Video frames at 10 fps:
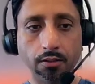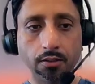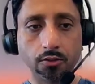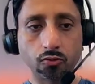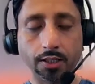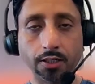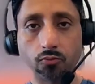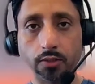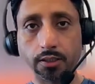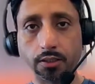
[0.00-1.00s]
to
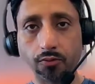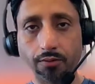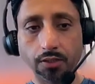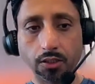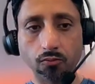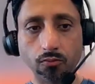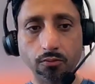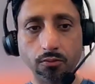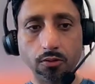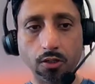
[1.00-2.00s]
calculate the revenue
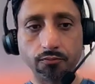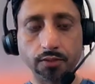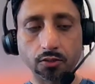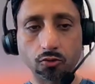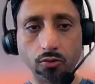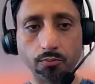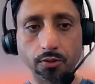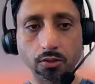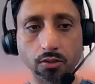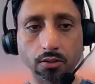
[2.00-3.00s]
of that
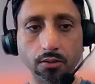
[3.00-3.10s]
corporation,